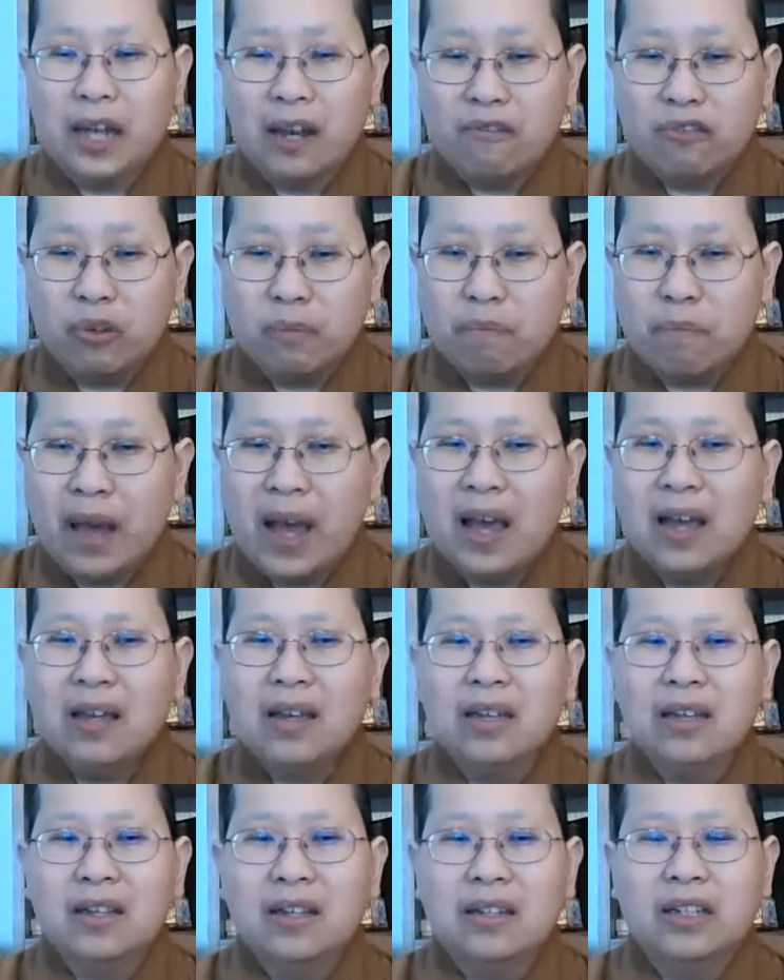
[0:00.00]
that have to
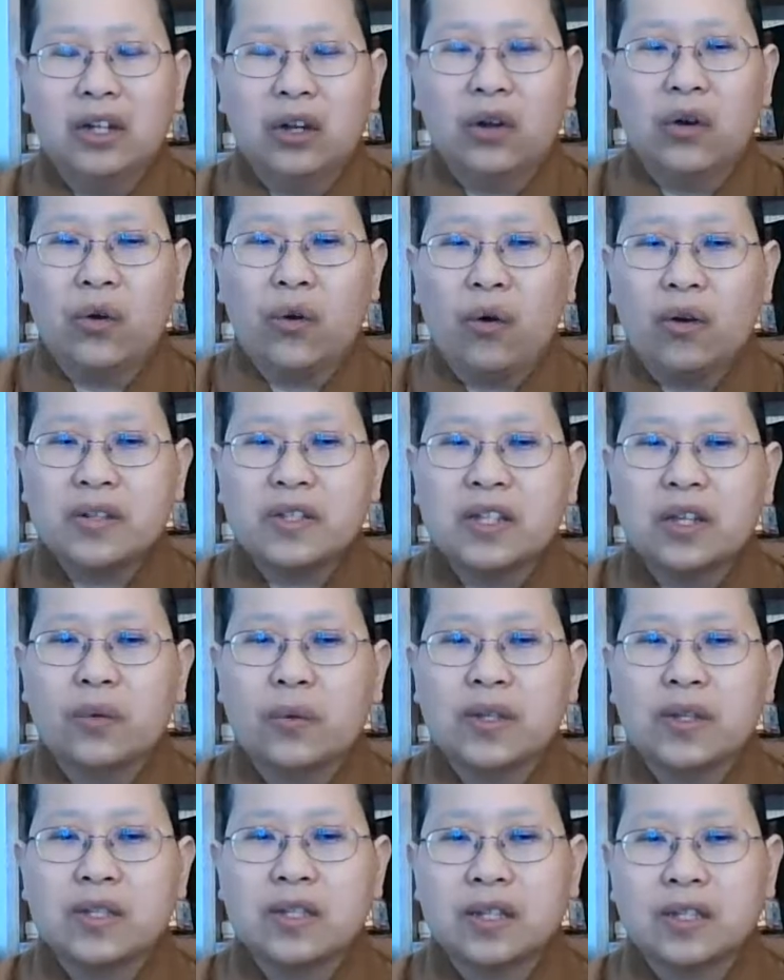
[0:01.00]
bear the
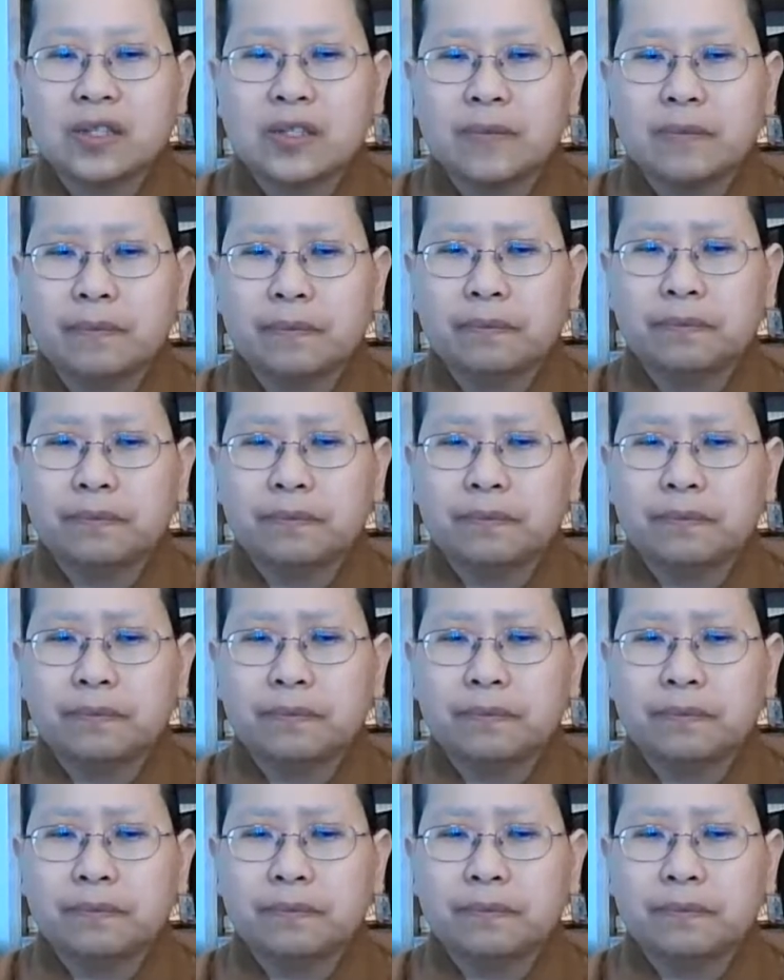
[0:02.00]
consequences.